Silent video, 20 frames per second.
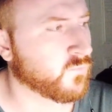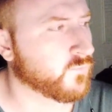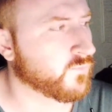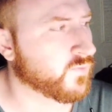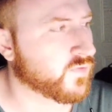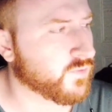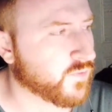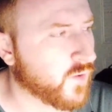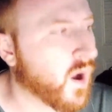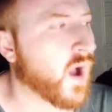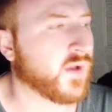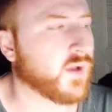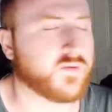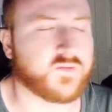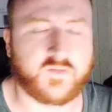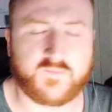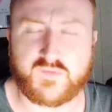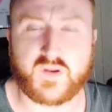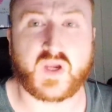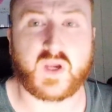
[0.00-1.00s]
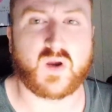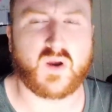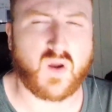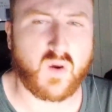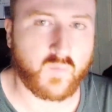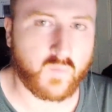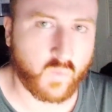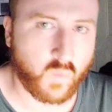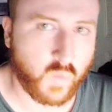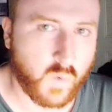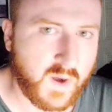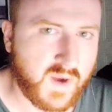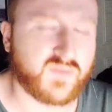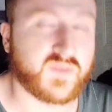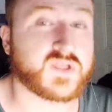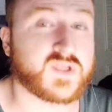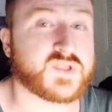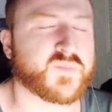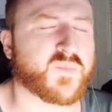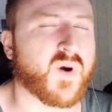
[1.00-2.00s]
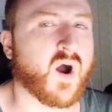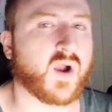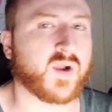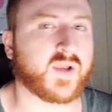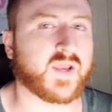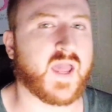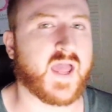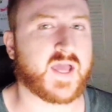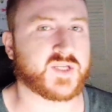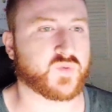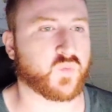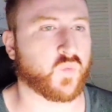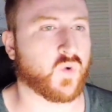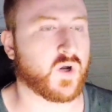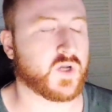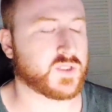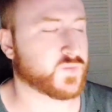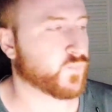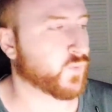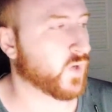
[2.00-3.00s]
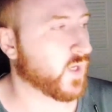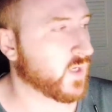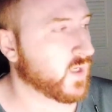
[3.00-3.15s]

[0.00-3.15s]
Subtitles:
thought to figure out where this podcast was. But